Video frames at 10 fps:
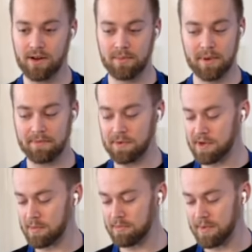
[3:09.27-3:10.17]
No, if you
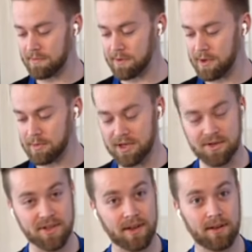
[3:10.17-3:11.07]
want to bring your
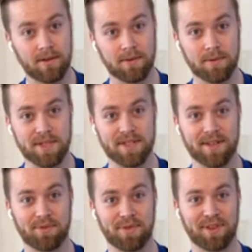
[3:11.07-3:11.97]
scale over, we
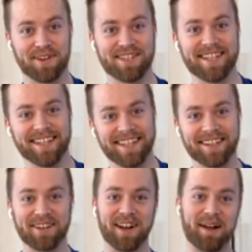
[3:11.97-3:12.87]
still have 13
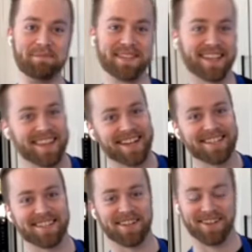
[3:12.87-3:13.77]
kilograms, I
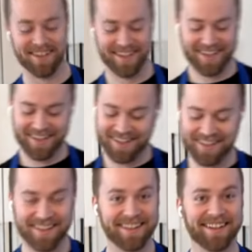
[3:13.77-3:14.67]
think. So
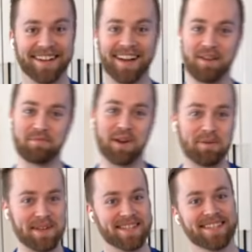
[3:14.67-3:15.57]
I
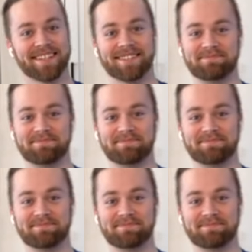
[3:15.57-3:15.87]
promise.